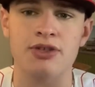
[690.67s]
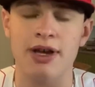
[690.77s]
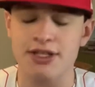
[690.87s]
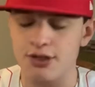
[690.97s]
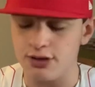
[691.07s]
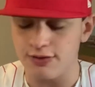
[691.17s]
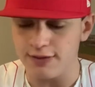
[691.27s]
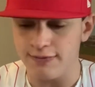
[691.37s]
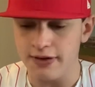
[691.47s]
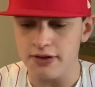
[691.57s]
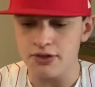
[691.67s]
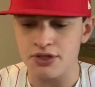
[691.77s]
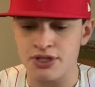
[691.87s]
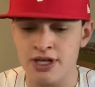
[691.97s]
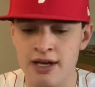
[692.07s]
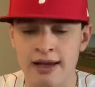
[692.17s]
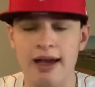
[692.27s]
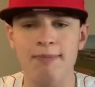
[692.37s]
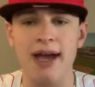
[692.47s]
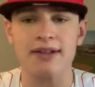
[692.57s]
So as goes for the Phils,
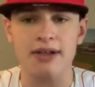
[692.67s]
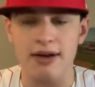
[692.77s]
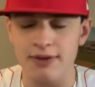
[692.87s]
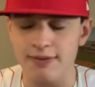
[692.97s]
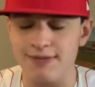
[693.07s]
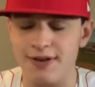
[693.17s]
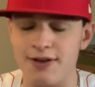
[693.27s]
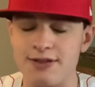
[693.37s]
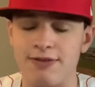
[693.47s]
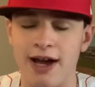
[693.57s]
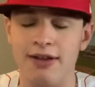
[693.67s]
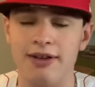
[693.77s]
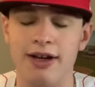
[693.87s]
I'm back to coming to Phils, finally.